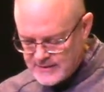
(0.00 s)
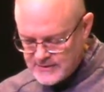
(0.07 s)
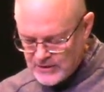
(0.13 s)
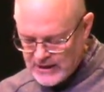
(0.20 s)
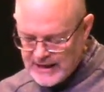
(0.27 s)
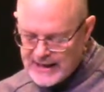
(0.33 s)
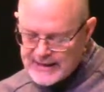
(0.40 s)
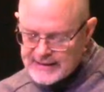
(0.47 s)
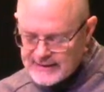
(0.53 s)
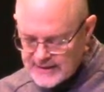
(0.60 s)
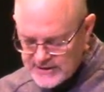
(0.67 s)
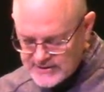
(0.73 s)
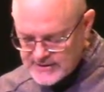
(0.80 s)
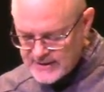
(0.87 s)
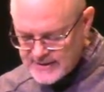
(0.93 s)
to
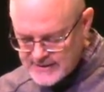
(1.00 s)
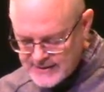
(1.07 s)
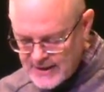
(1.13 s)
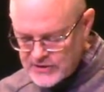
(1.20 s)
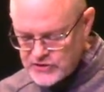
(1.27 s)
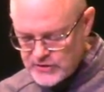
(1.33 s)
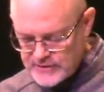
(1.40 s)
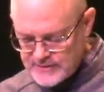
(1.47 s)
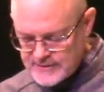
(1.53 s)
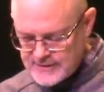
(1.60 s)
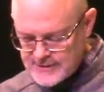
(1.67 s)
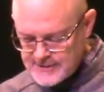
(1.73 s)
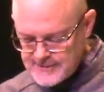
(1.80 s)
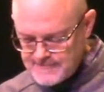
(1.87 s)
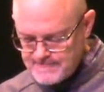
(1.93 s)
kingly
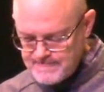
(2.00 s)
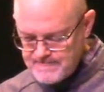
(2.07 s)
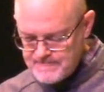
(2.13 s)
successions.